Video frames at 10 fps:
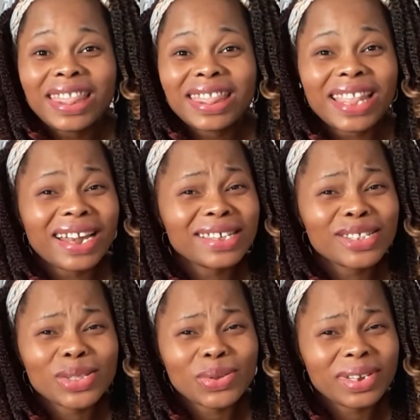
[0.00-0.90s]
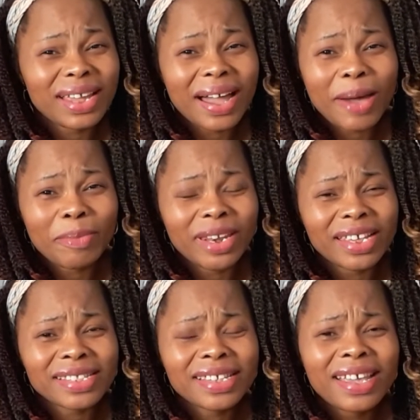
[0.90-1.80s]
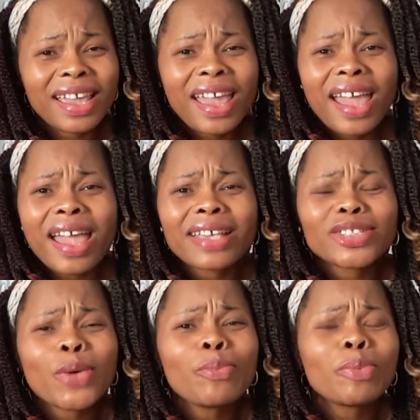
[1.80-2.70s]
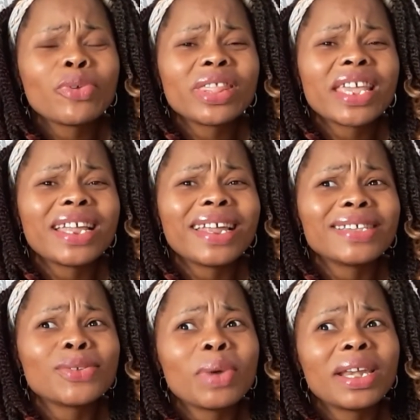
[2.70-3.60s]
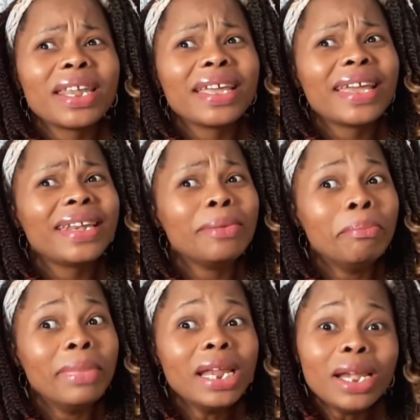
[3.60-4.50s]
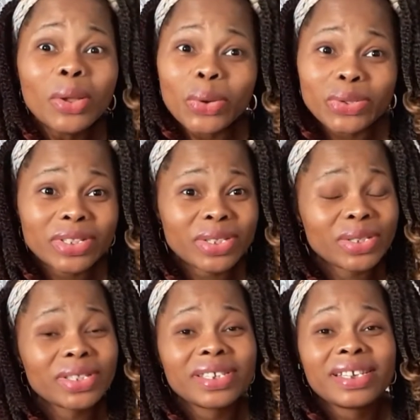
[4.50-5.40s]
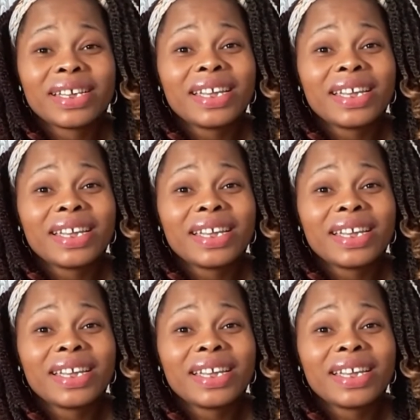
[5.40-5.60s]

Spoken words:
That is not the happiness. And some people think that when they get the millions,